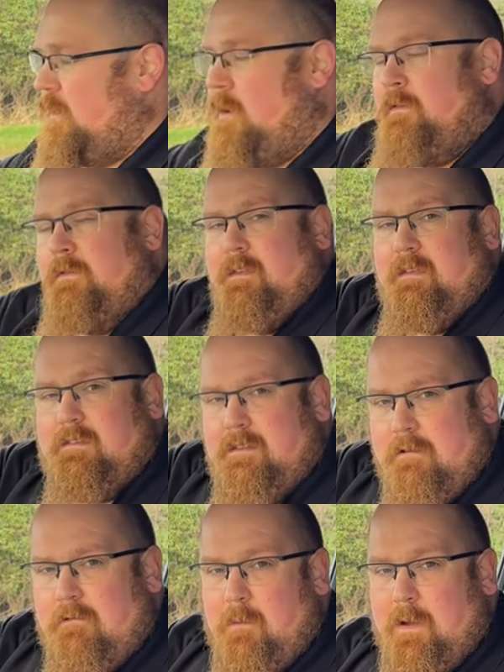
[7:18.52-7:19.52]
on the
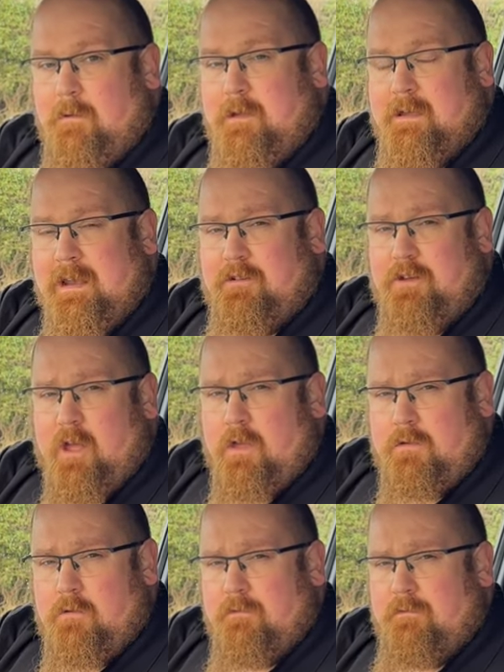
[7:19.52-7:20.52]
steering wheel, you can actually go
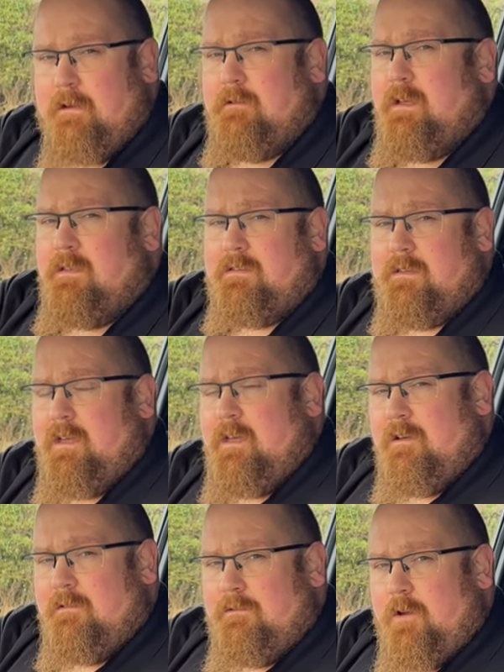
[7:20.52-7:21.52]
through a various
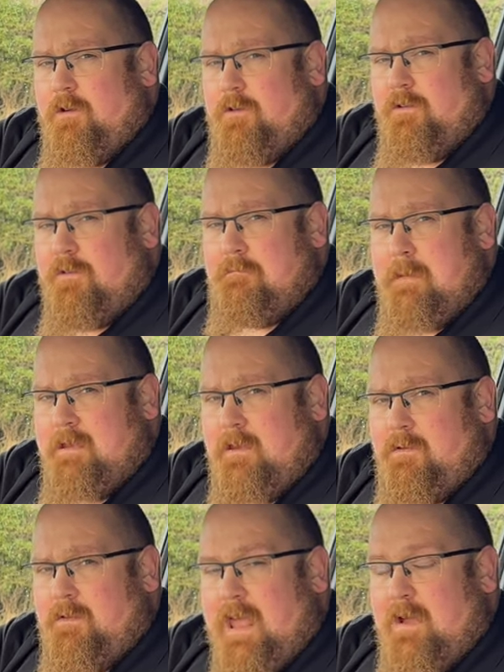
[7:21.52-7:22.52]
versions of
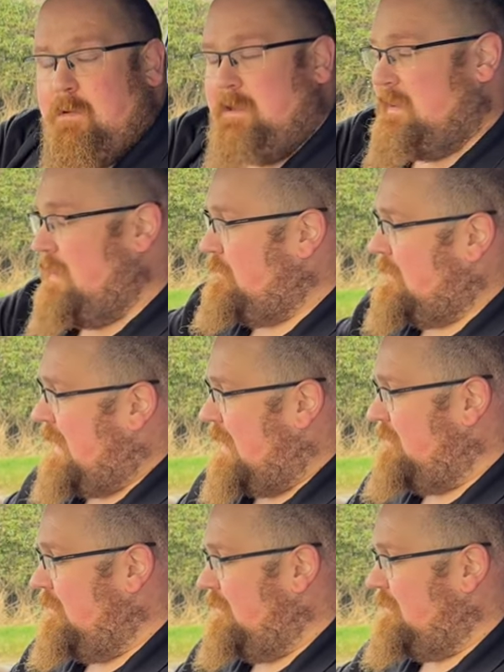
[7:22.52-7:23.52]
menus and that. We can even
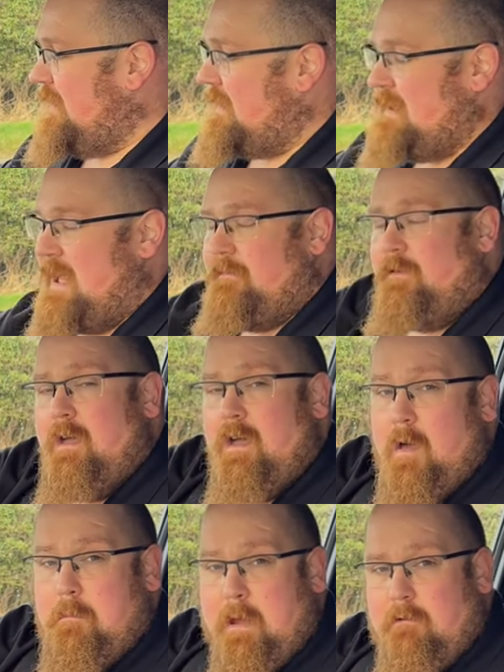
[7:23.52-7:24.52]
get the sat nav
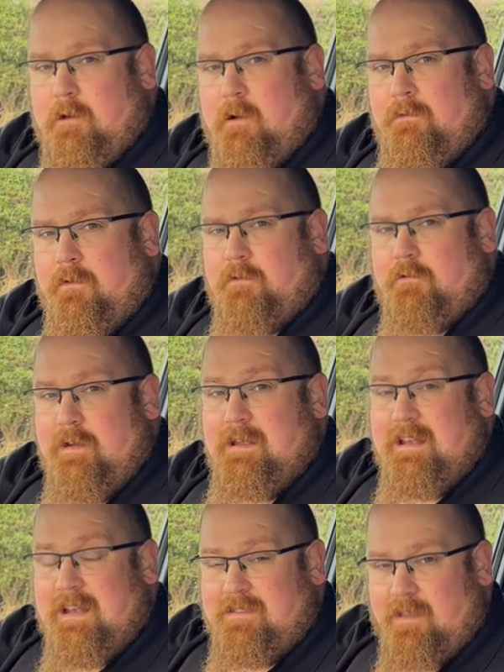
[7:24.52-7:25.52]
appearing on the screen,
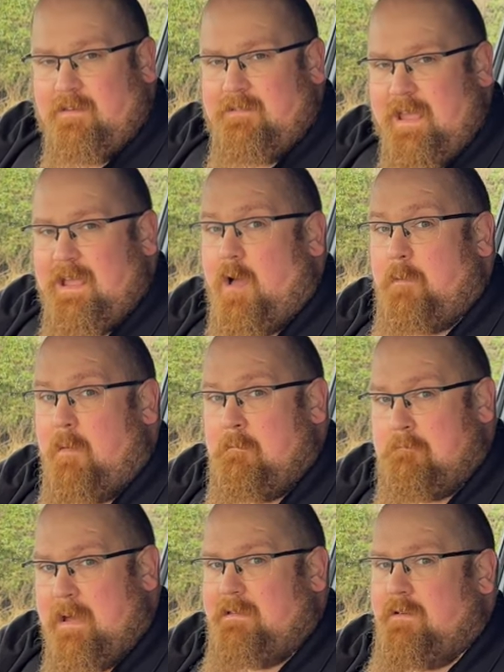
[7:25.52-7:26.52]
and it does take up a
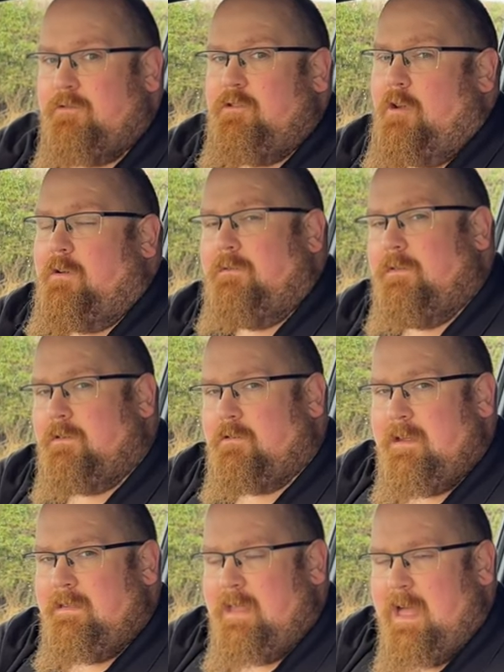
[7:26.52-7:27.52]
massive chunk of the
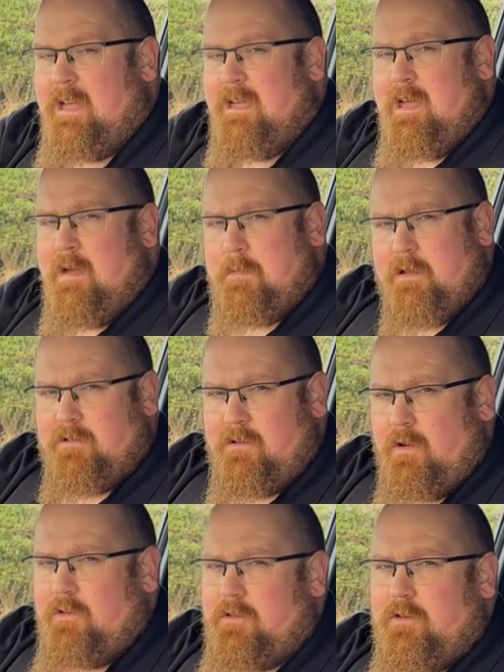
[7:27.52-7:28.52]
screen there. But it's
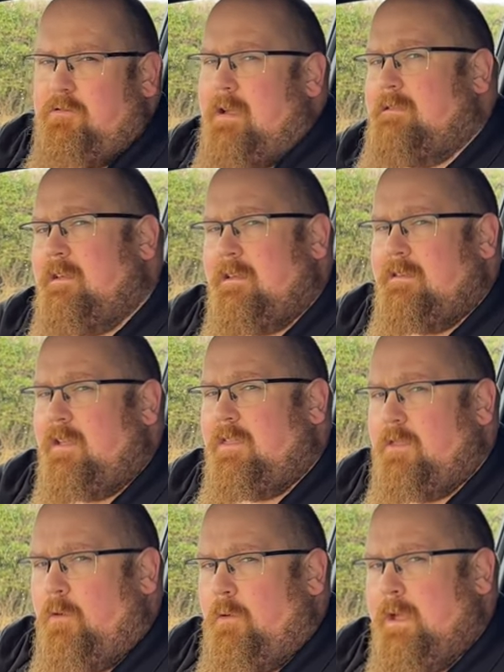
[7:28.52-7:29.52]
not as distracting as I
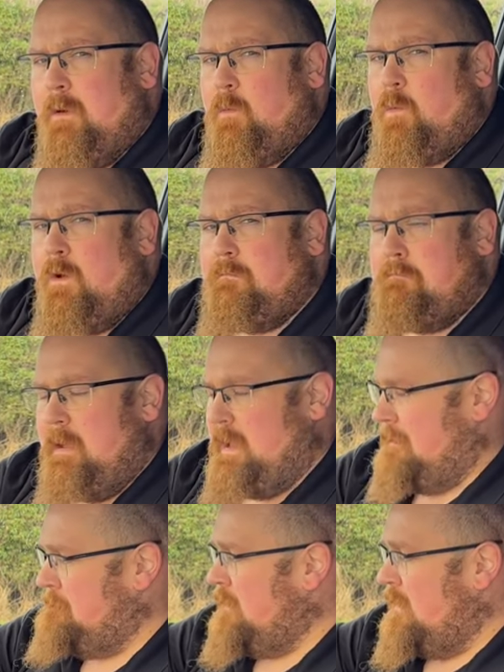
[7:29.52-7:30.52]
thought it would
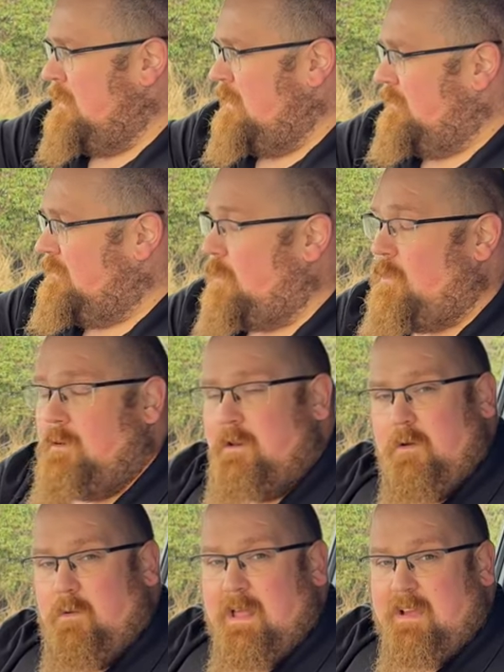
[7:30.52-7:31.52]
be. So all in
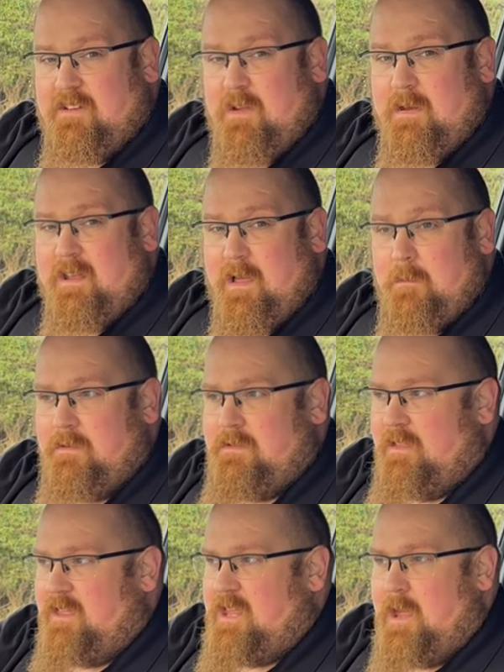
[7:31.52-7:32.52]
all, actually, when it comes
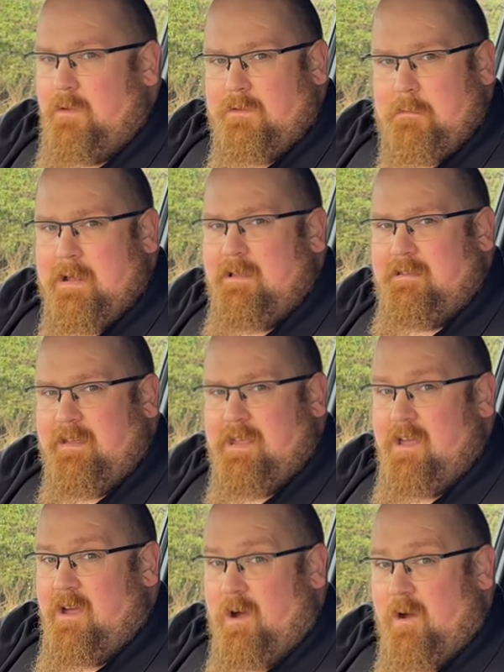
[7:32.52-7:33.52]
to the usability
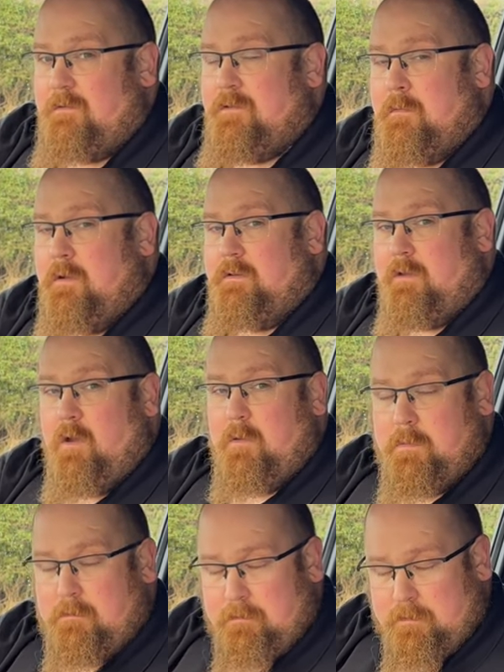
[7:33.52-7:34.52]
of the Musso,
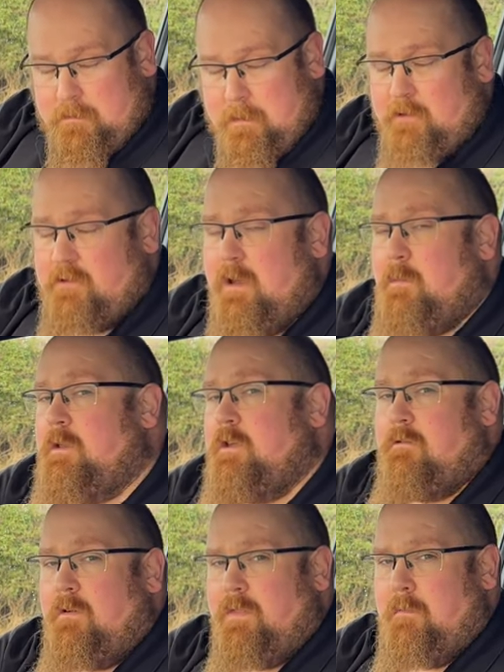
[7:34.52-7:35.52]
especially when
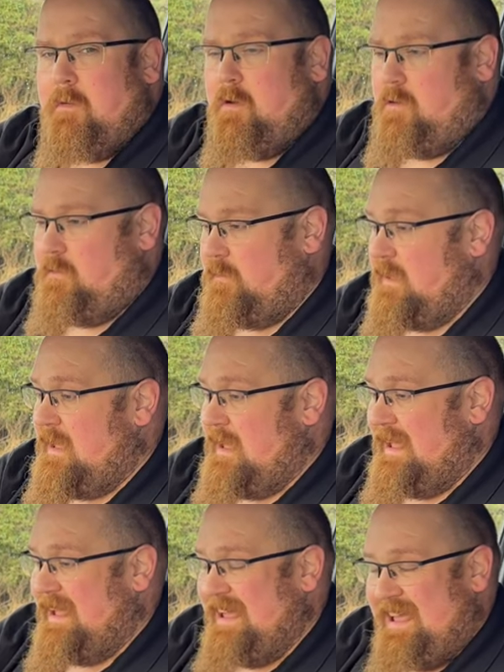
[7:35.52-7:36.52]
you're on the move,
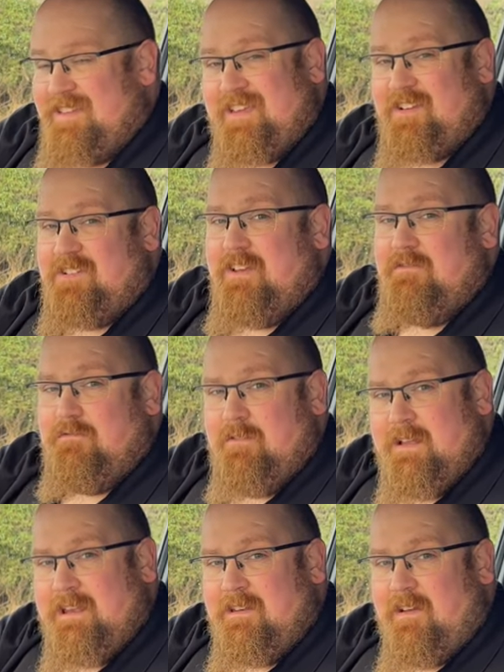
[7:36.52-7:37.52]
it is actually
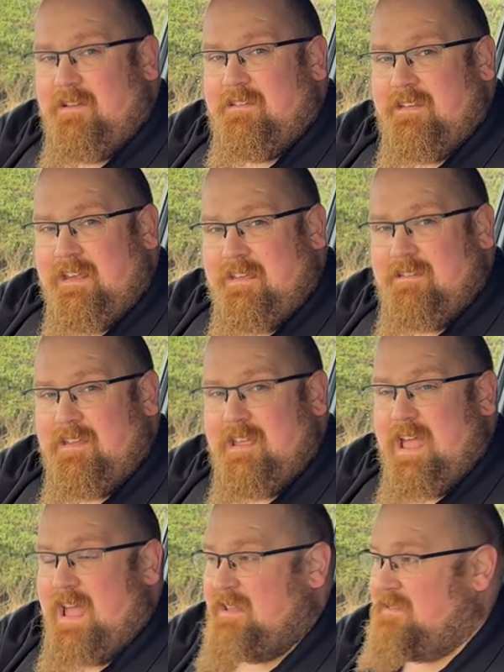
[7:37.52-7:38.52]
really nice and easy,
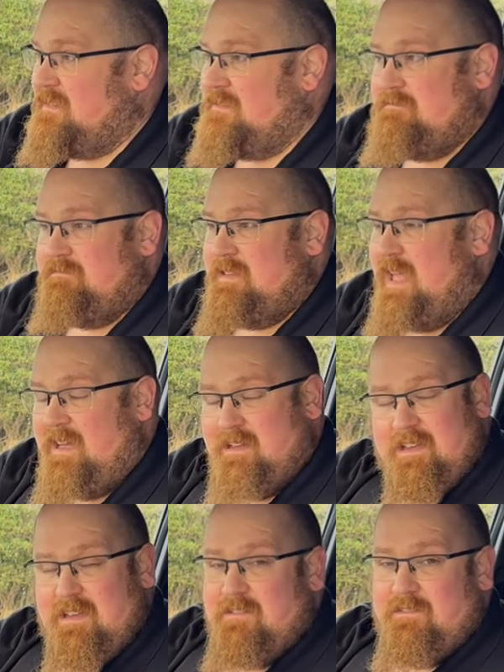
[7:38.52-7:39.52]
and yeah,
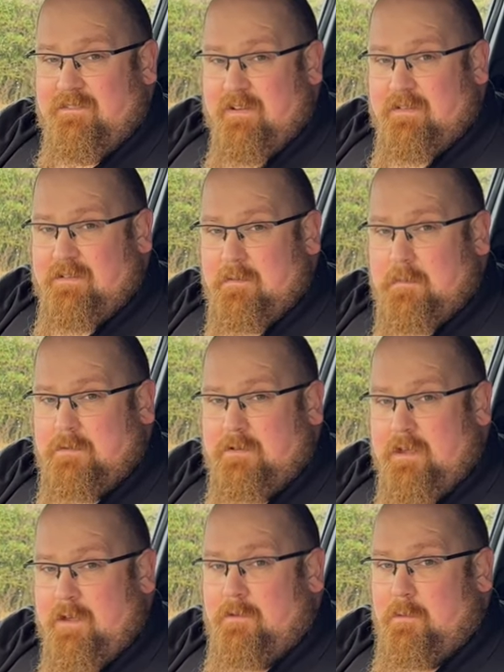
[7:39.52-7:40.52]
very simple to
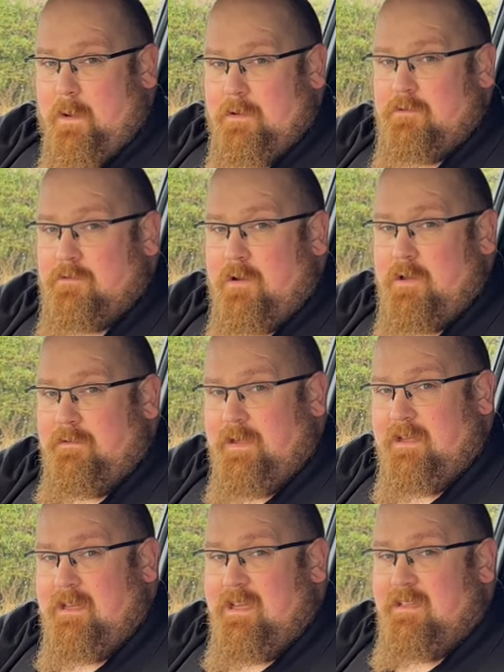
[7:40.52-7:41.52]
use when
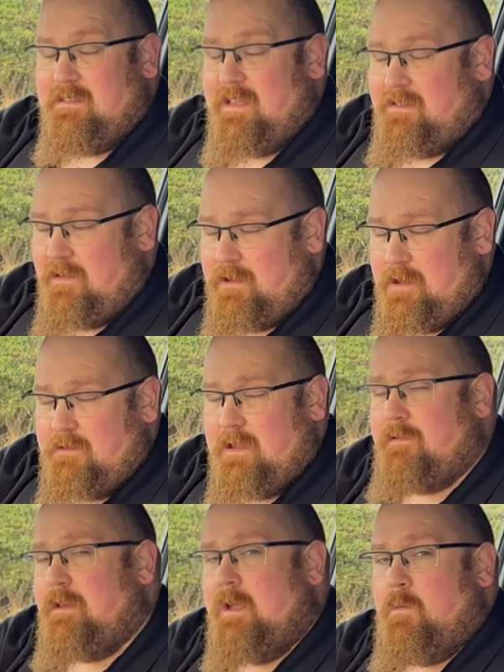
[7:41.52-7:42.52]
driving. So that's something you
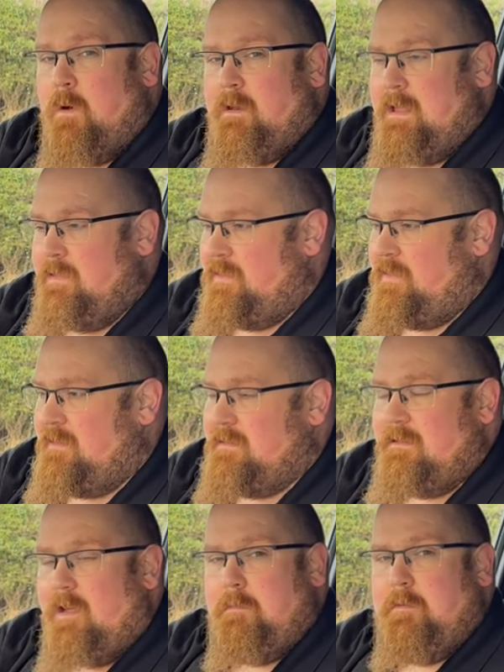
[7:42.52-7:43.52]
definitely want in this
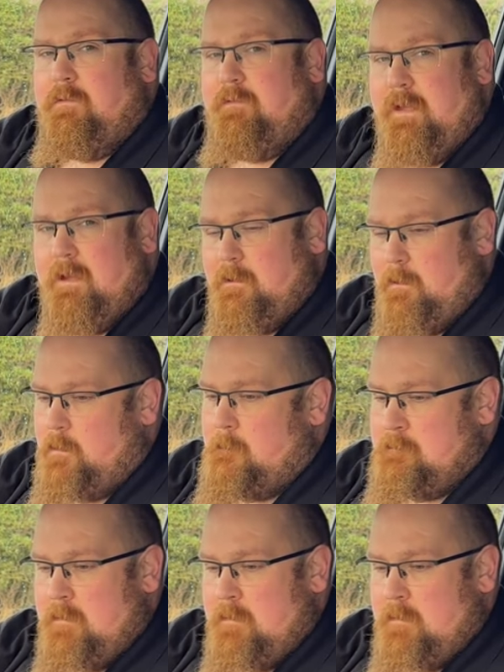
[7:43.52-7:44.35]
type of vehicle.